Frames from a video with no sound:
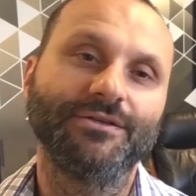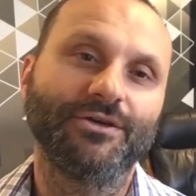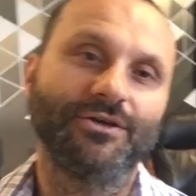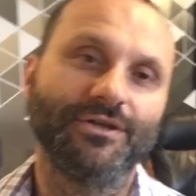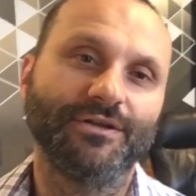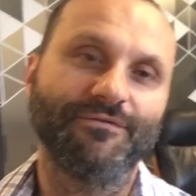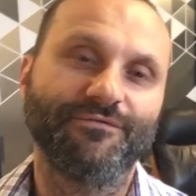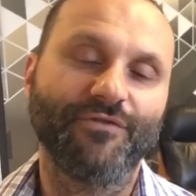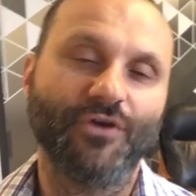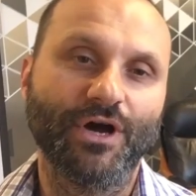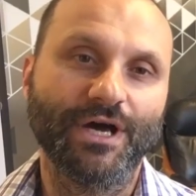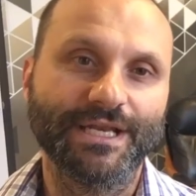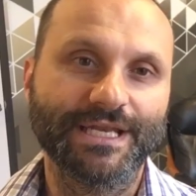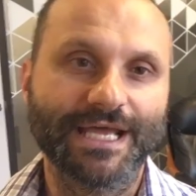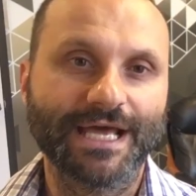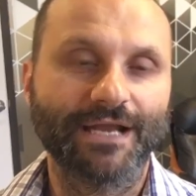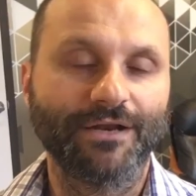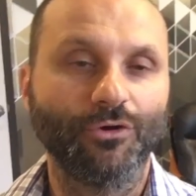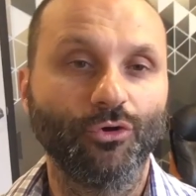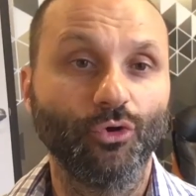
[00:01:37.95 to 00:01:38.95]
You're going to find
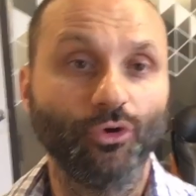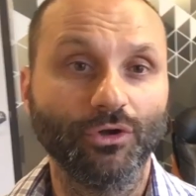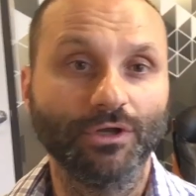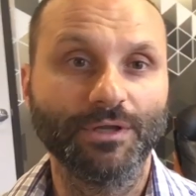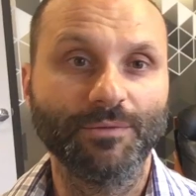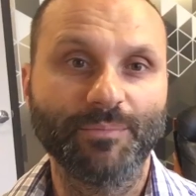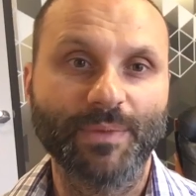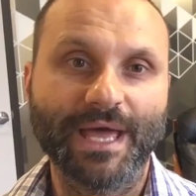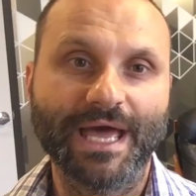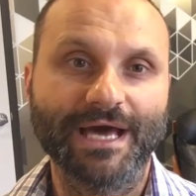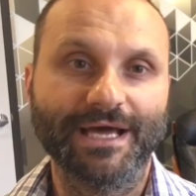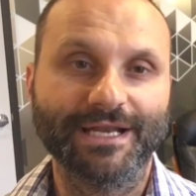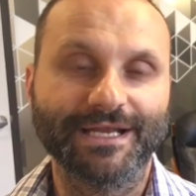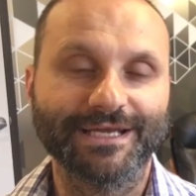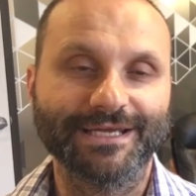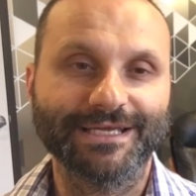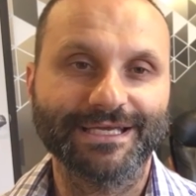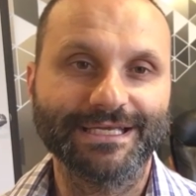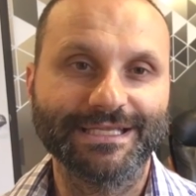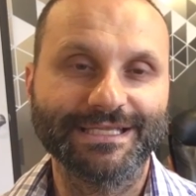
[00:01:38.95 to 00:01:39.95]
out all about
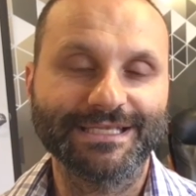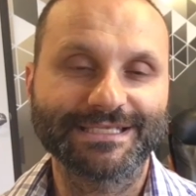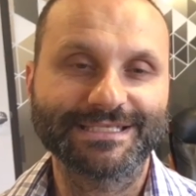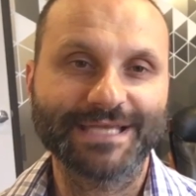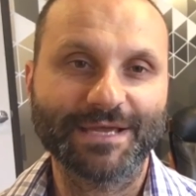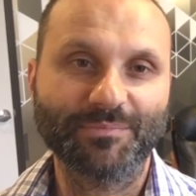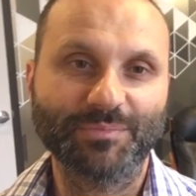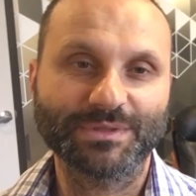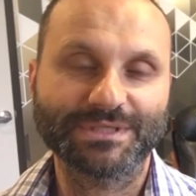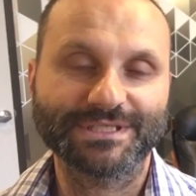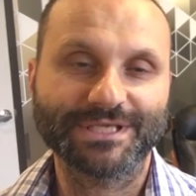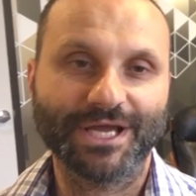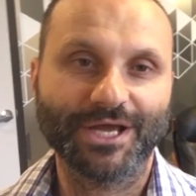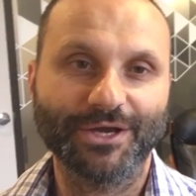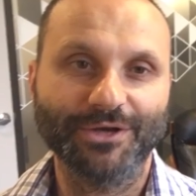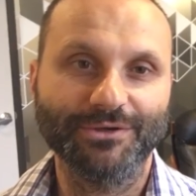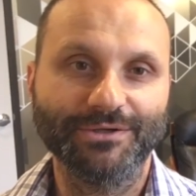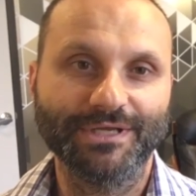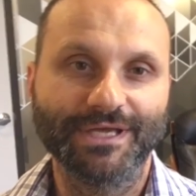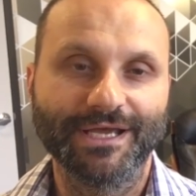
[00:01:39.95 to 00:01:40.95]
it in this
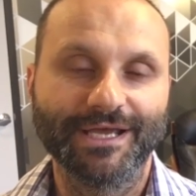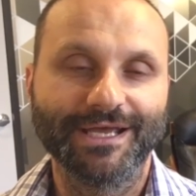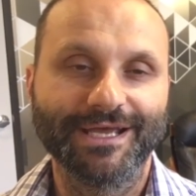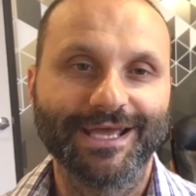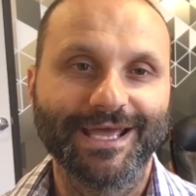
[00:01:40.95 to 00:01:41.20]
episode.